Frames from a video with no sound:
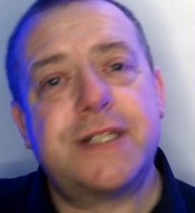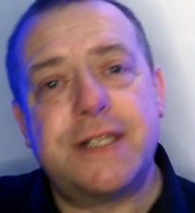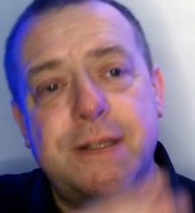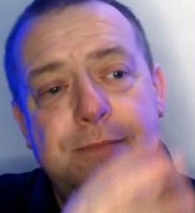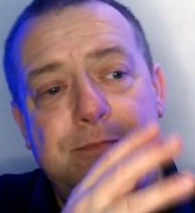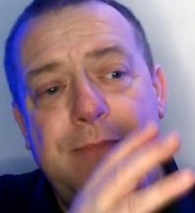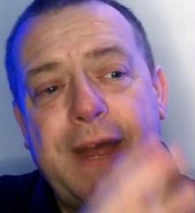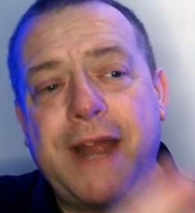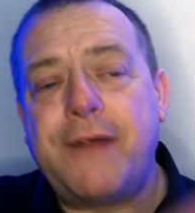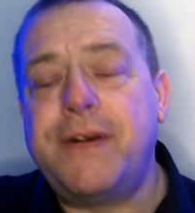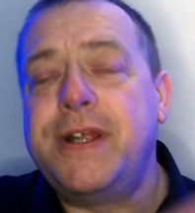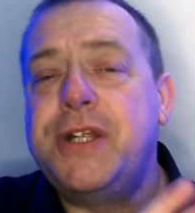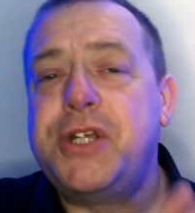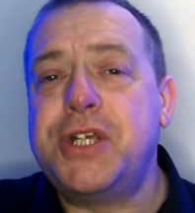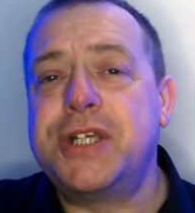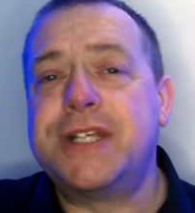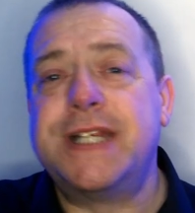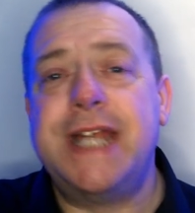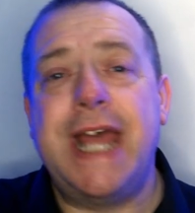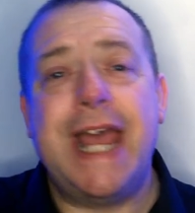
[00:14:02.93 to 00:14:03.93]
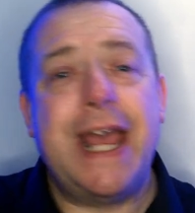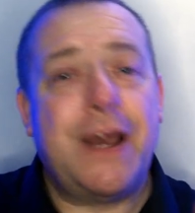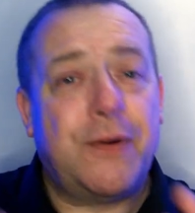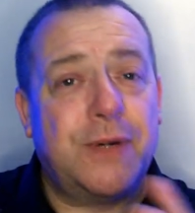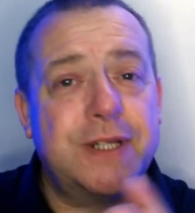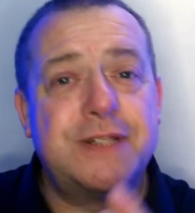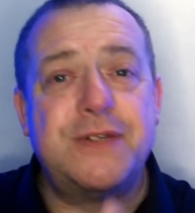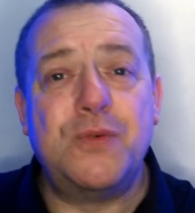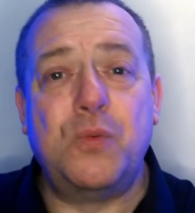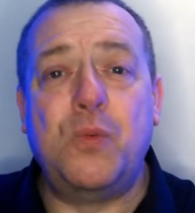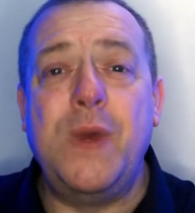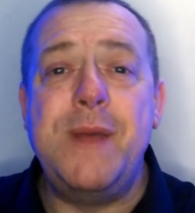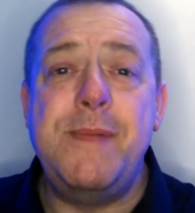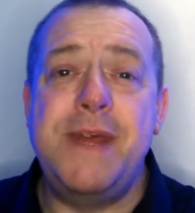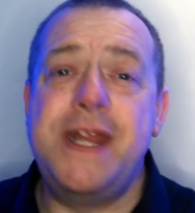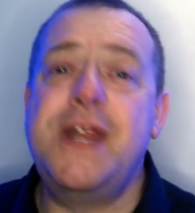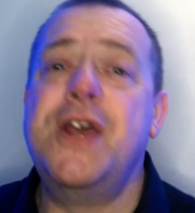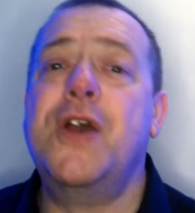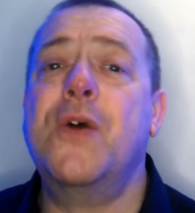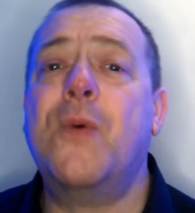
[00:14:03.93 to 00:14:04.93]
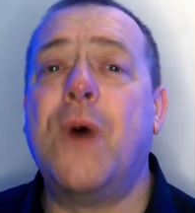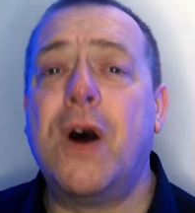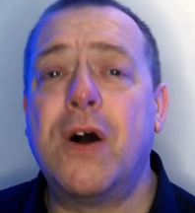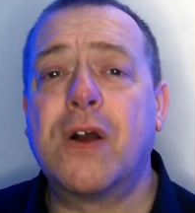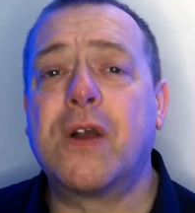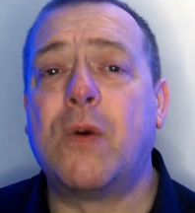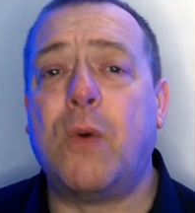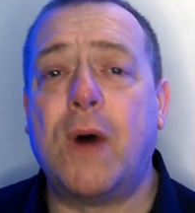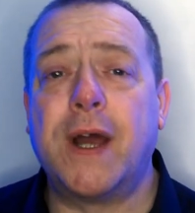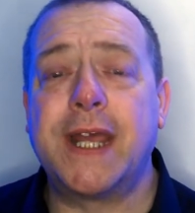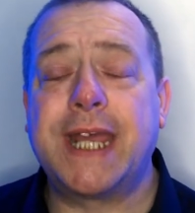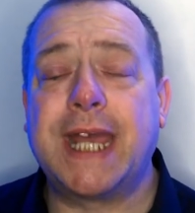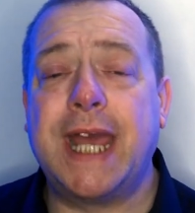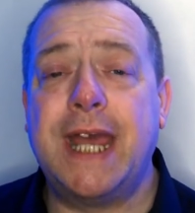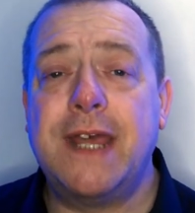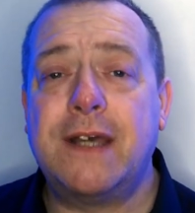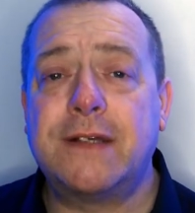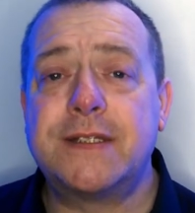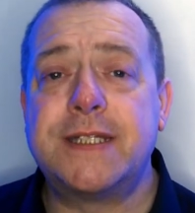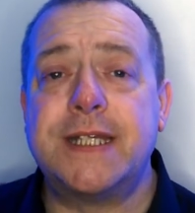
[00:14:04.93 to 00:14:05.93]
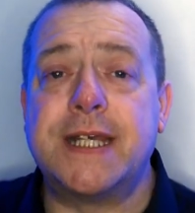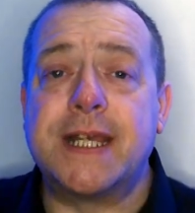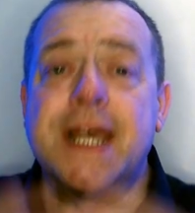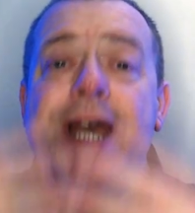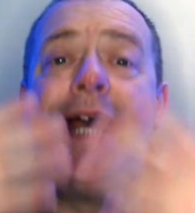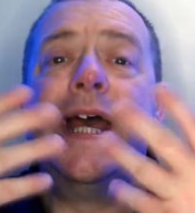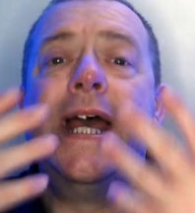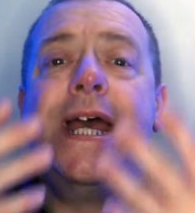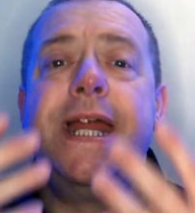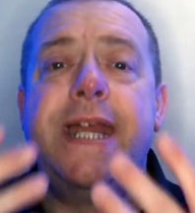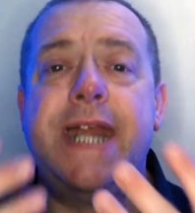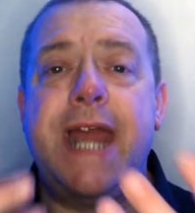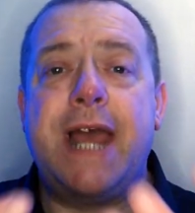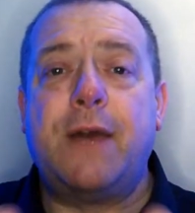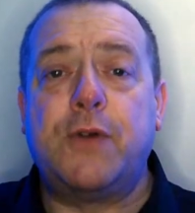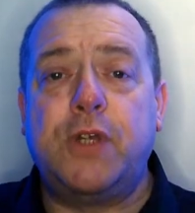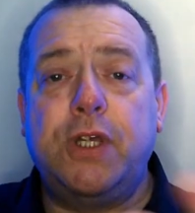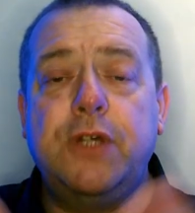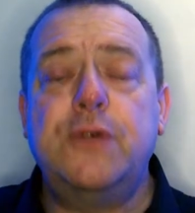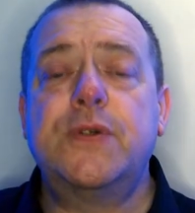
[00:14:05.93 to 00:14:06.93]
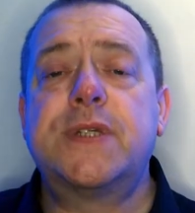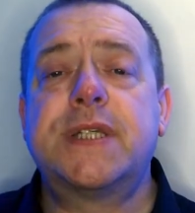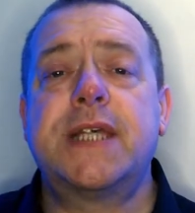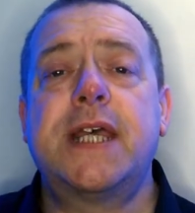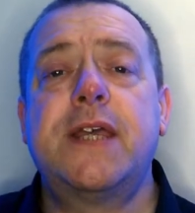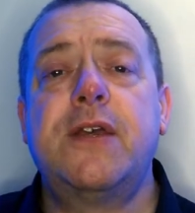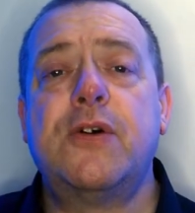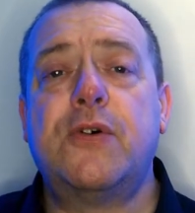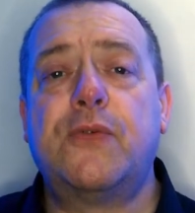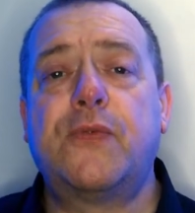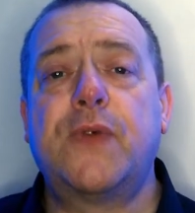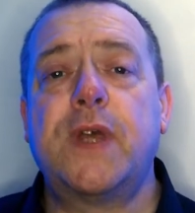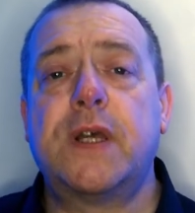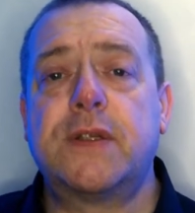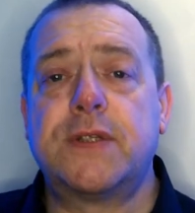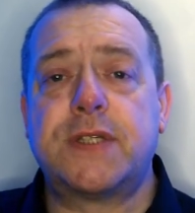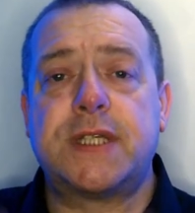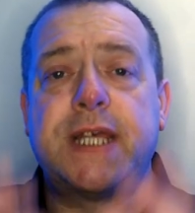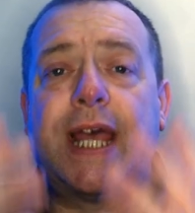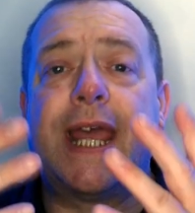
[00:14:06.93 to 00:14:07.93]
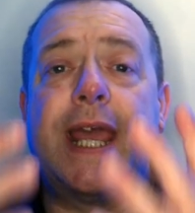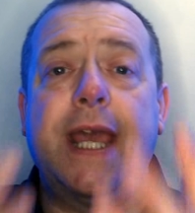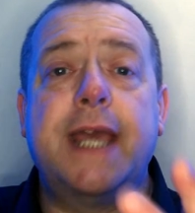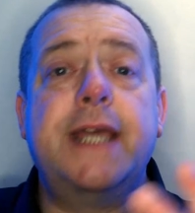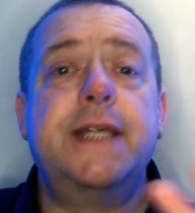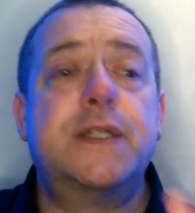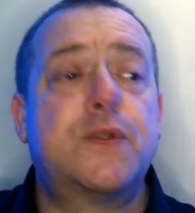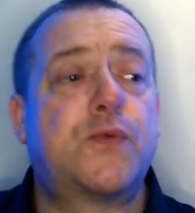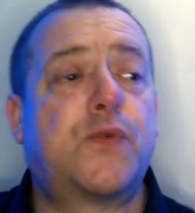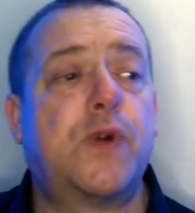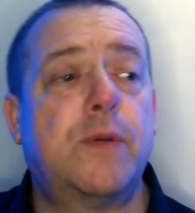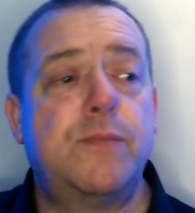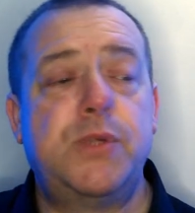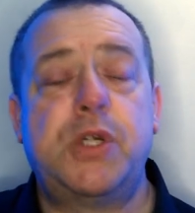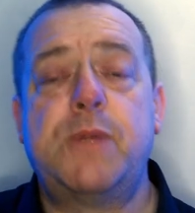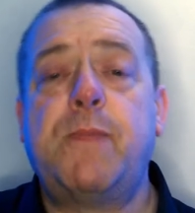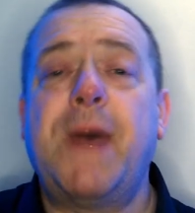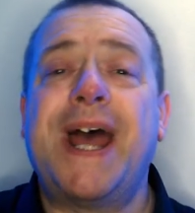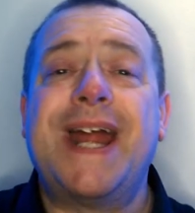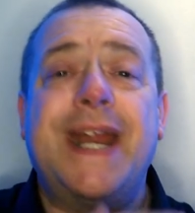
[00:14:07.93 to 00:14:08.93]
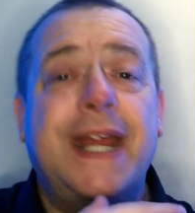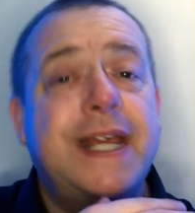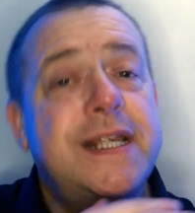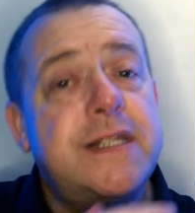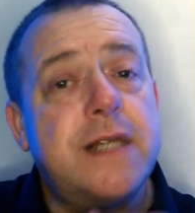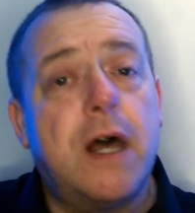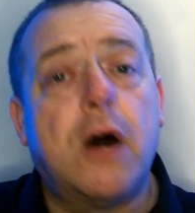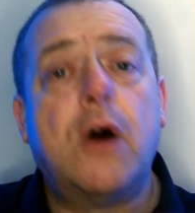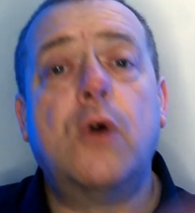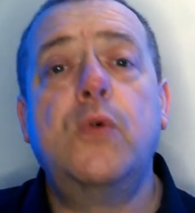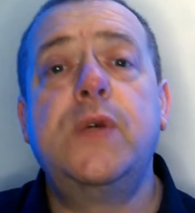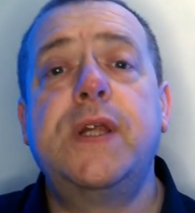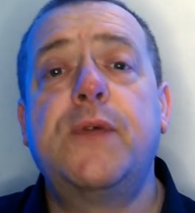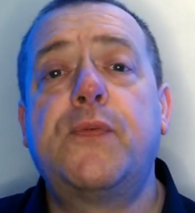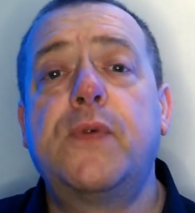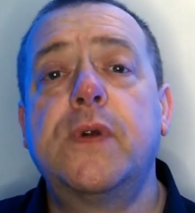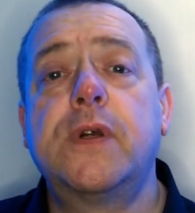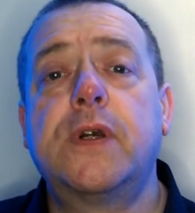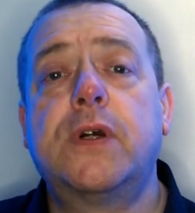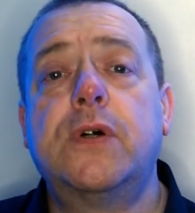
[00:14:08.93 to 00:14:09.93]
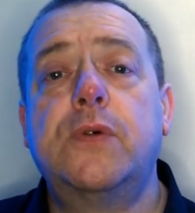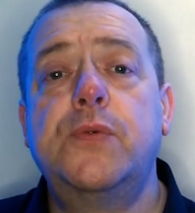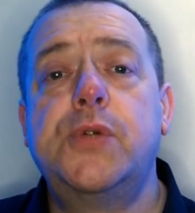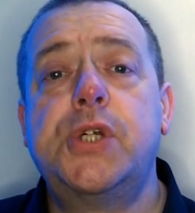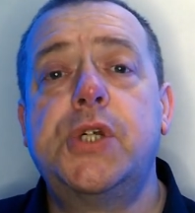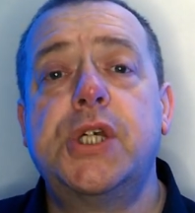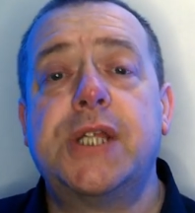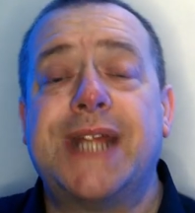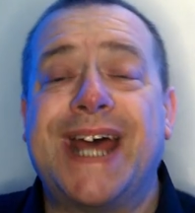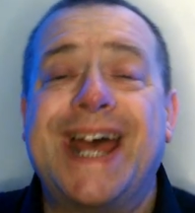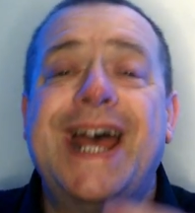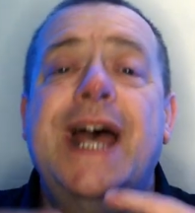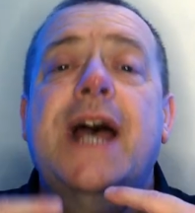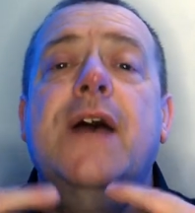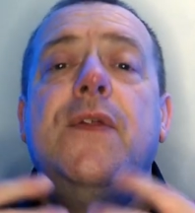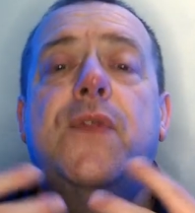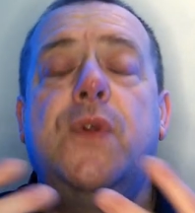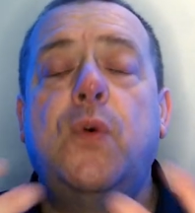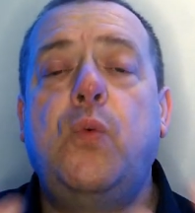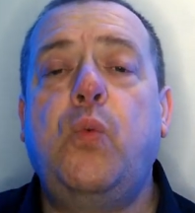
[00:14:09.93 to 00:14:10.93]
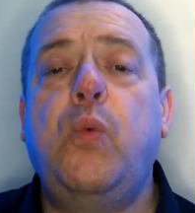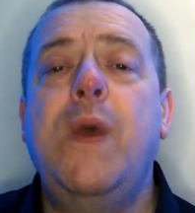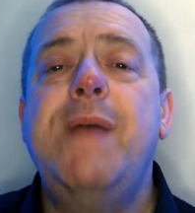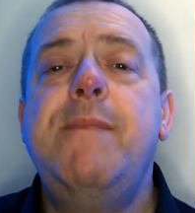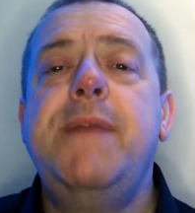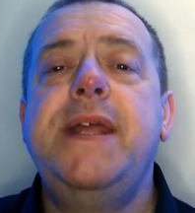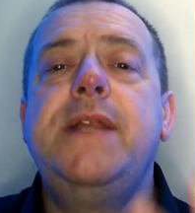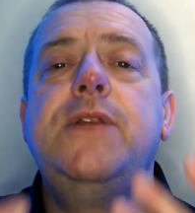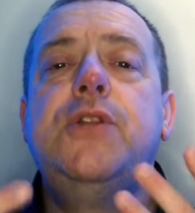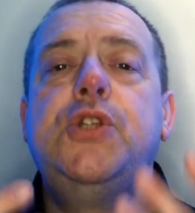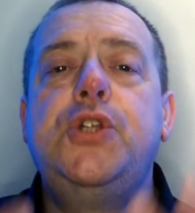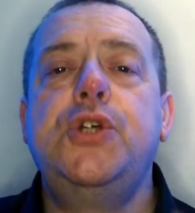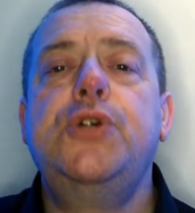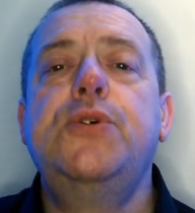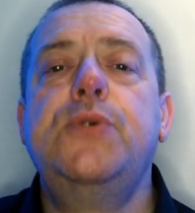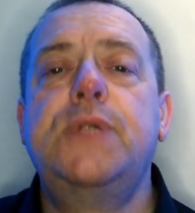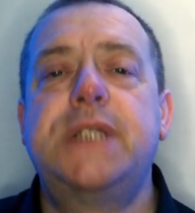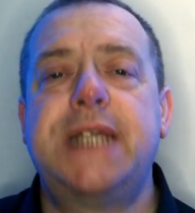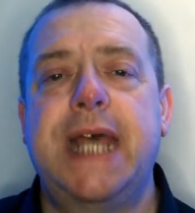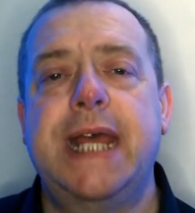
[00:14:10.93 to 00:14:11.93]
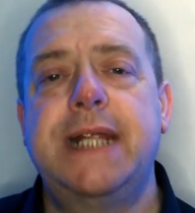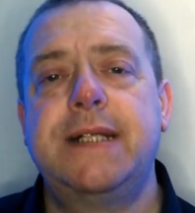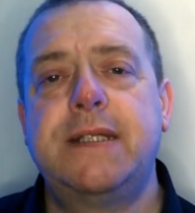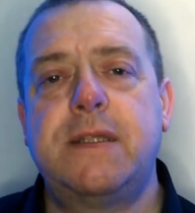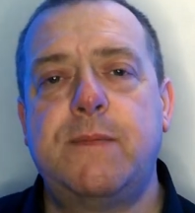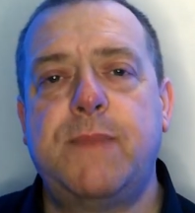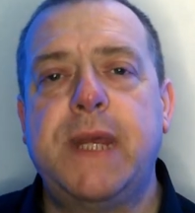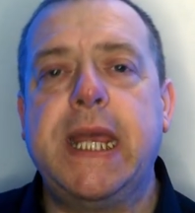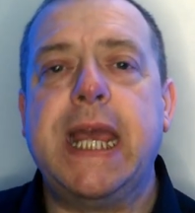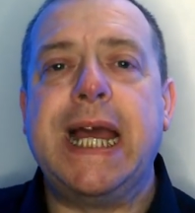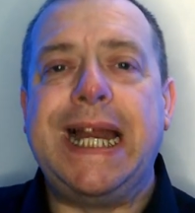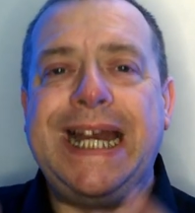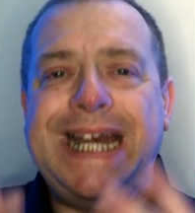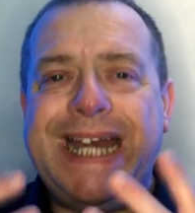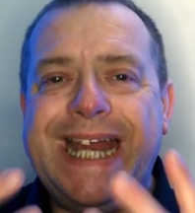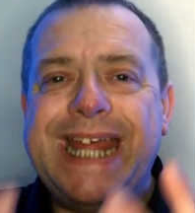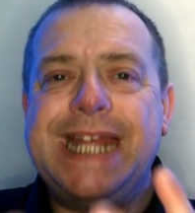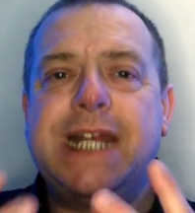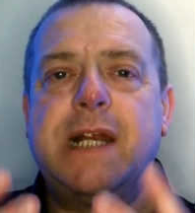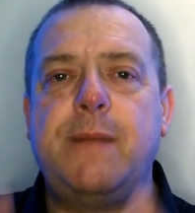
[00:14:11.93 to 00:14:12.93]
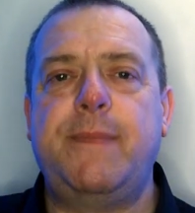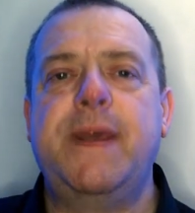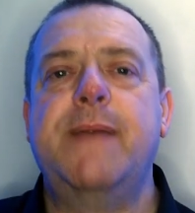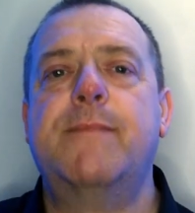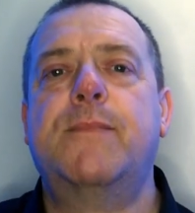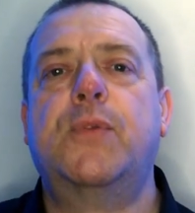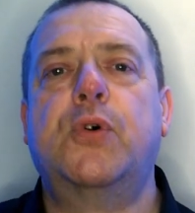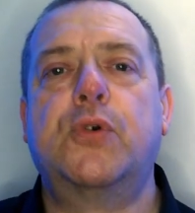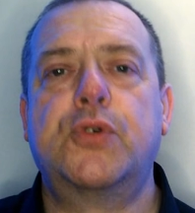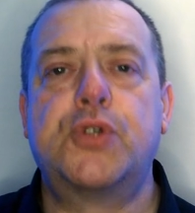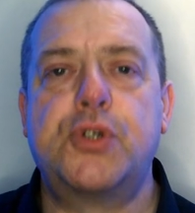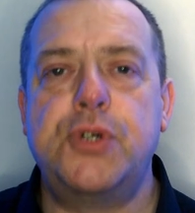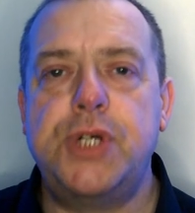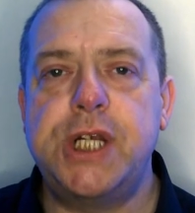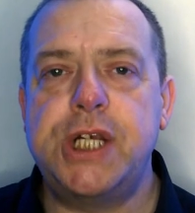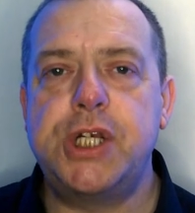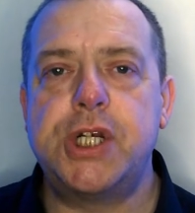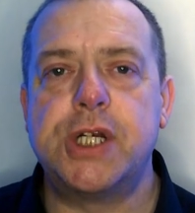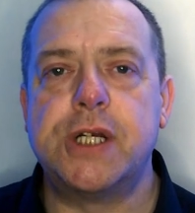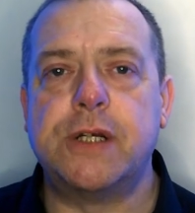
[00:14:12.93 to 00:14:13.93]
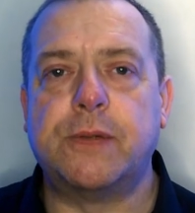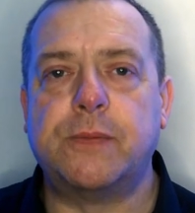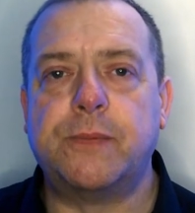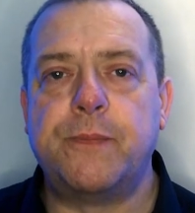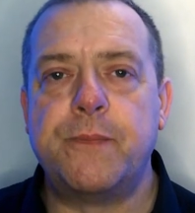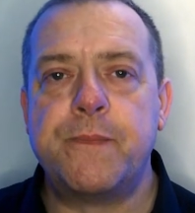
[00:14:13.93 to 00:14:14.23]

the marriages now are to women who are quite chaotic. Now, you say your fiance is from Japan, it's a whole different culture there. The women do tend to be a little bit more traditional.